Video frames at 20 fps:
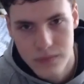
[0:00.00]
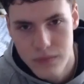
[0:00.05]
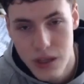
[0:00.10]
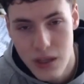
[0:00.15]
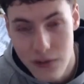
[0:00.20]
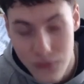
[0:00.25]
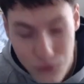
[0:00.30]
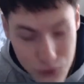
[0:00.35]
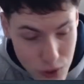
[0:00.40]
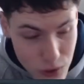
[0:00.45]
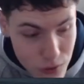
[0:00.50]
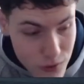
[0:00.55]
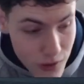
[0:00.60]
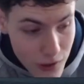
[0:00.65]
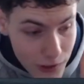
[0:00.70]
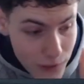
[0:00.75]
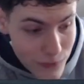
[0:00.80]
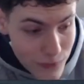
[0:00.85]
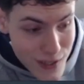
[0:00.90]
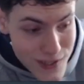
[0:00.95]
If so,
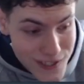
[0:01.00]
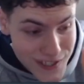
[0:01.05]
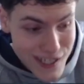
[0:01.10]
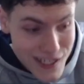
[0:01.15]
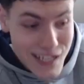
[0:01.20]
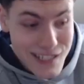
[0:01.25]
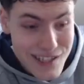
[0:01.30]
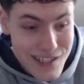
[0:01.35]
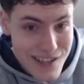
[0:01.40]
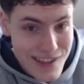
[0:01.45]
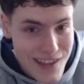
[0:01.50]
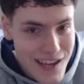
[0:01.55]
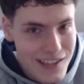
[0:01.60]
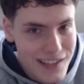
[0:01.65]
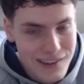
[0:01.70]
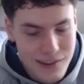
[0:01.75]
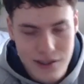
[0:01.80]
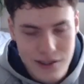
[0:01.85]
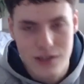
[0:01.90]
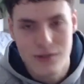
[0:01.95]
if there's a task like
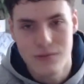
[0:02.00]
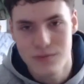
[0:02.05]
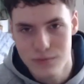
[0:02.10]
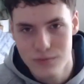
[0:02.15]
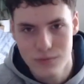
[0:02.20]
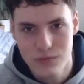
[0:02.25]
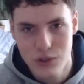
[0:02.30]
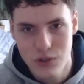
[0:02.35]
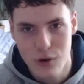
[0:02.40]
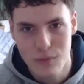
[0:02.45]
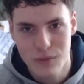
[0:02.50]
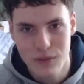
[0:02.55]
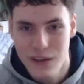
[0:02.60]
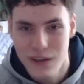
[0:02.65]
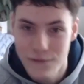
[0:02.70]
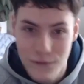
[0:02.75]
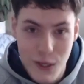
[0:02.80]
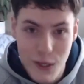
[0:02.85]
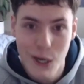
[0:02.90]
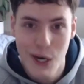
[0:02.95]
that, then script it
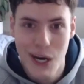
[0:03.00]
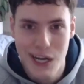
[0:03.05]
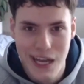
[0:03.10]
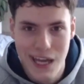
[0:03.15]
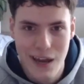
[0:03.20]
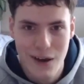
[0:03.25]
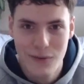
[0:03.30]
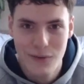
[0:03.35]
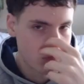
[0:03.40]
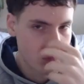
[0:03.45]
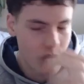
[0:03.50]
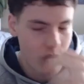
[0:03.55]
and figure out how.